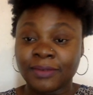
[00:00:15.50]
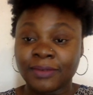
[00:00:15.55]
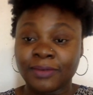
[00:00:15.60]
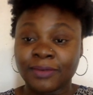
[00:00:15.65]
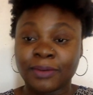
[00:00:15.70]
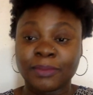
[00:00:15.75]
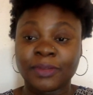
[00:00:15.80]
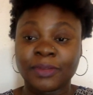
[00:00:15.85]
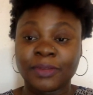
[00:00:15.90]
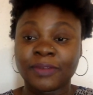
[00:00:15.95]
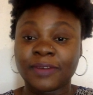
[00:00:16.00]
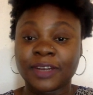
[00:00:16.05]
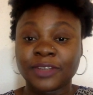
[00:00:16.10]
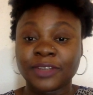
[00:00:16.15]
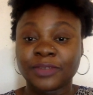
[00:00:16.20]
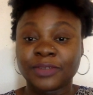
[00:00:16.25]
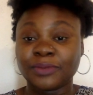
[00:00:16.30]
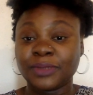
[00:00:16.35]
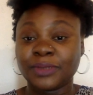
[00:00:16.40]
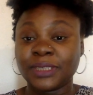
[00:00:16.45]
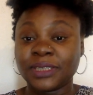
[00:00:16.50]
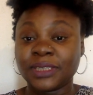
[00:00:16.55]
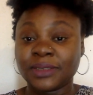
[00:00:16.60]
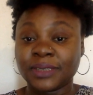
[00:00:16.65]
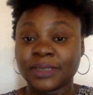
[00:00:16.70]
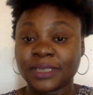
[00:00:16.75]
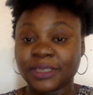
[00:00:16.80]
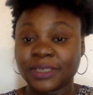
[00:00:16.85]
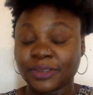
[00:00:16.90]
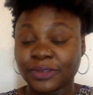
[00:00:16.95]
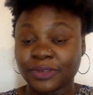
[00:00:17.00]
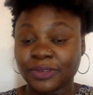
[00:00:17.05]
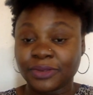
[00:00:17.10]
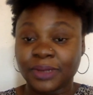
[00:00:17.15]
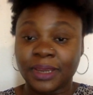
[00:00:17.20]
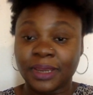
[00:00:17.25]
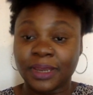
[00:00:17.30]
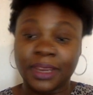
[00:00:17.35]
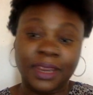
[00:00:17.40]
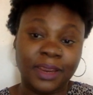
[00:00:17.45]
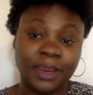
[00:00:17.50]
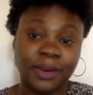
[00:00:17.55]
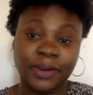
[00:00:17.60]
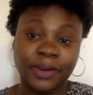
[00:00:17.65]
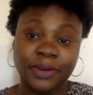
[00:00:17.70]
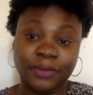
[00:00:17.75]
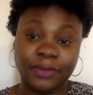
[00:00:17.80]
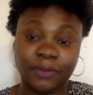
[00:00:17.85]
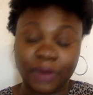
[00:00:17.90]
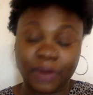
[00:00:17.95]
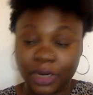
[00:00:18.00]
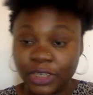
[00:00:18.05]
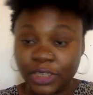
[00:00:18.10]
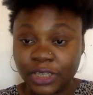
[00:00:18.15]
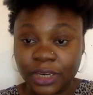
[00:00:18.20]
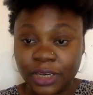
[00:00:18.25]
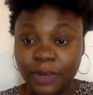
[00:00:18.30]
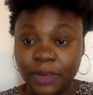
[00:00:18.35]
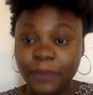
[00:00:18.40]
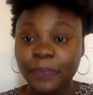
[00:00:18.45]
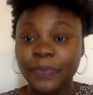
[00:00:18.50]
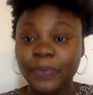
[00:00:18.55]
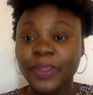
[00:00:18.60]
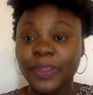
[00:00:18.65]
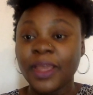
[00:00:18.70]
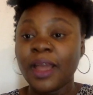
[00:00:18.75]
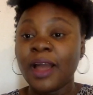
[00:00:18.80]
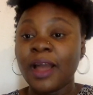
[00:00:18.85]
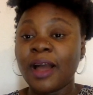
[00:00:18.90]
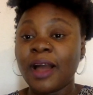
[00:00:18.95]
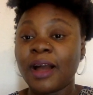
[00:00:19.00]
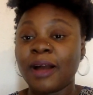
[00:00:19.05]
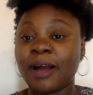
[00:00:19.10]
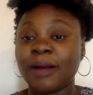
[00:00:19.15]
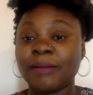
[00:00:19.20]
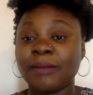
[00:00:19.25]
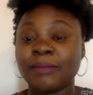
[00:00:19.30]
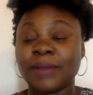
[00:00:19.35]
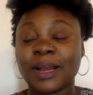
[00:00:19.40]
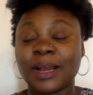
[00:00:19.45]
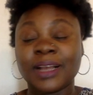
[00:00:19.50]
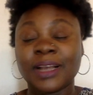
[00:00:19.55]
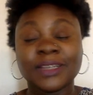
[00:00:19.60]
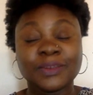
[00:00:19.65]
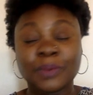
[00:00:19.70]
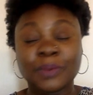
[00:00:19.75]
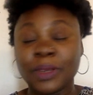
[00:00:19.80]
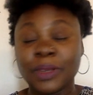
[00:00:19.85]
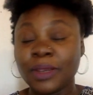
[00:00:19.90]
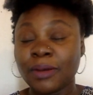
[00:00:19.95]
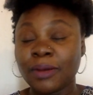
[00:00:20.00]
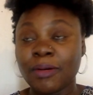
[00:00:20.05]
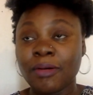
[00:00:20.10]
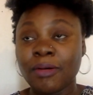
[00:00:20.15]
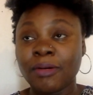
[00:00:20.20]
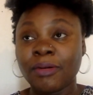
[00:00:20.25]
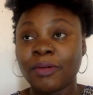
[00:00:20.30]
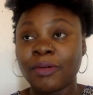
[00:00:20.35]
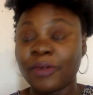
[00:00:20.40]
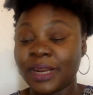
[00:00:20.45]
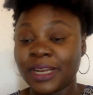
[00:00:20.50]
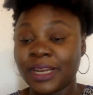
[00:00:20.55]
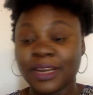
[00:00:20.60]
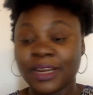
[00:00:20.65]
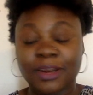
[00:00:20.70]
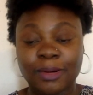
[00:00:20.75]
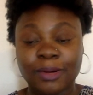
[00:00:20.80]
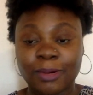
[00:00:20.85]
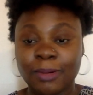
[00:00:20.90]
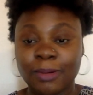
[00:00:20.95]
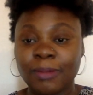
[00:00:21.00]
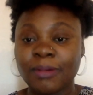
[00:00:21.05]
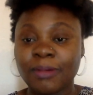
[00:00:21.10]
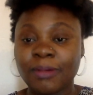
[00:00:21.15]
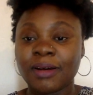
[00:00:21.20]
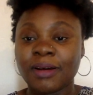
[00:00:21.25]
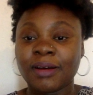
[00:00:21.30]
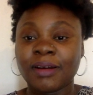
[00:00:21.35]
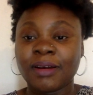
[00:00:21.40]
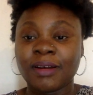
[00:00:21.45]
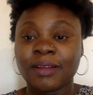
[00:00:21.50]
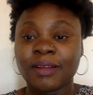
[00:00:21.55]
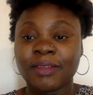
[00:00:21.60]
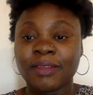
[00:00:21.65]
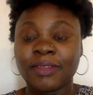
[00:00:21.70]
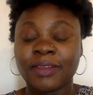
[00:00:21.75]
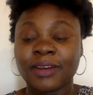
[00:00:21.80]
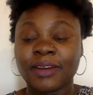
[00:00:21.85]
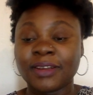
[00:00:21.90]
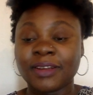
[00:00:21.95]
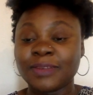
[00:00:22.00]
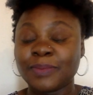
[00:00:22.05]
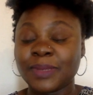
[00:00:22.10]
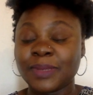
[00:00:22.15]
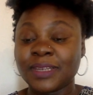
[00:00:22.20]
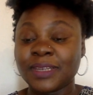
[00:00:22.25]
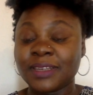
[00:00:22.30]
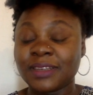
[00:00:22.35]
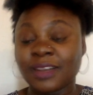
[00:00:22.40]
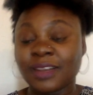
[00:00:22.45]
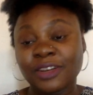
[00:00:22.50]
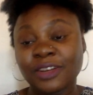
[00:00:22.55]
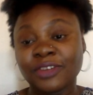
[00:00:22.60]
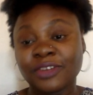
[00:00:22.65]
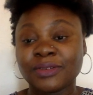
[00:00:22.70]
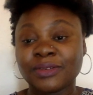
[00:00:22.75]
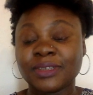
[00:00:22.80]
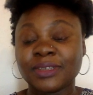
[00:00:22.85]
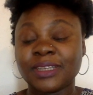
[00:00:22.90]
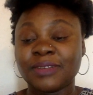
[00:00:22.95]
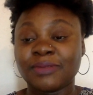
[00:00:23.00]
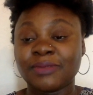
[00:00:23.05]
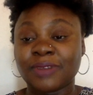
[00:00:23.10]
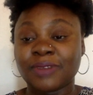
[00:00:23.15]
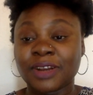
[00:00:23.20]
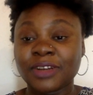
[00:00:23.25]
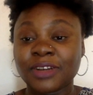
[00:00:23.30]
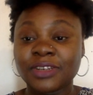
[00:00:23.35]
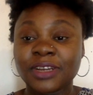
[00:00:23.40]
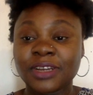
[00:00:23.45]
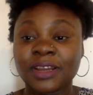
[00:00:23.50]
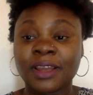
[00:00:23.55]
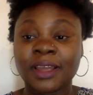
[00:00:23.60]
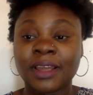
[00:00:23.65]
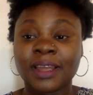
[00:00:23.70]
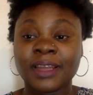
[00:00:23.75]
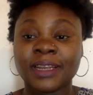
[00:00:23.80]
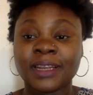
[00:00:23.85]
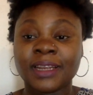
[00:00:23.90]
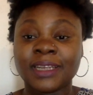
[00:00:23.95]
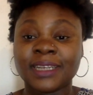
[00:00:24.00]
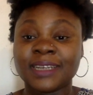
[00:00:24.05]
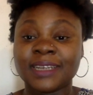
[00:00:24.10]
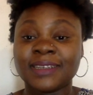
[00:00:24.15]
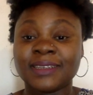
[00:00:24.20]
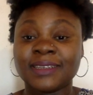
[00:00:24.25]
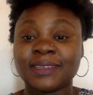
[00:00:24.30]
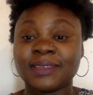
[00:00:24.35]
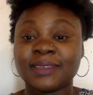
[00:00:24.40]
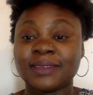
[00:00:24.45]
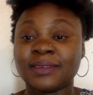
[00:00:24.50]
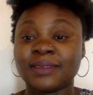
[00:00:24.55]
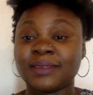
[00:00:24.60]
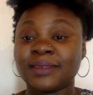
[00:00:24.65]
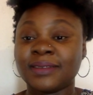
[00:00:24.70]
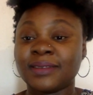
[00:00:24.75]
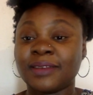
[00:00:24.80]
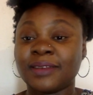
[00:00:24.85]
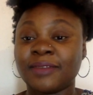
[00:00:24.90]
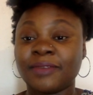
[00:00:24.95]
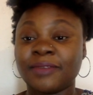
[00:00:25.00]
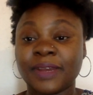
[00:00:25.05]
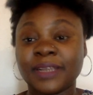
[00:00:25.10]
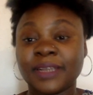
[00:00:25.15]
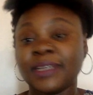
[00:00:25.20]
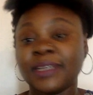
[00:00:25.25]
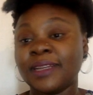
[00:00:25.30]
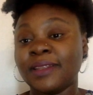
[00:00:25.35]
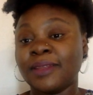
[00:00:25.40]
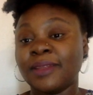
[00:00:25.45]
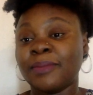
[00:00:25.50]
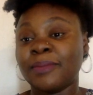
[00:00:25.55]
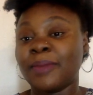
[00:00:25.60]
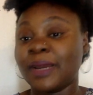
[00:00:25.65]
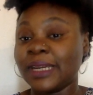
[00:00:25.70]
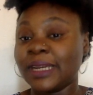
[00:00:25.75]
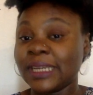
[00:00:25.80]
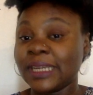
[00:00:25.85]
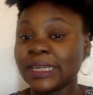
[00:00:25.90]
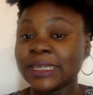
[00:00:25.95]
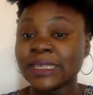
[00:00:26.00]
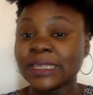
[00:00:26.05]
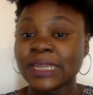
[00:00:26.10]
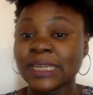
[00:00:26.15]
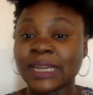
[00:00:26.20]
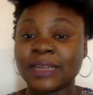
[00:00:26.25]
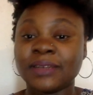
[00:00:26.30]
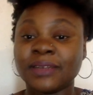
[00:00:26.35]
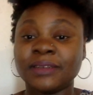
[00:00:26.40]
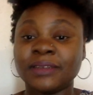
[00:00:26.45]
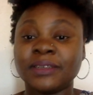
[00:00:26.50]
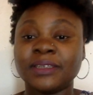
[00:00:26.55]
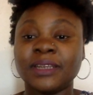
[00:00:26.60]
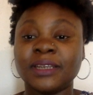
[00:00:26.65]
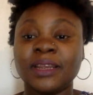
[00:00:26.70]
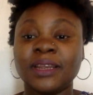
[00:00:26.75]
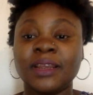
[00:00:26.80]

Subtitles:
from the fashion retail industry here in Russia. As we all already know, there has been sanctions in Russia and it has affected the market, and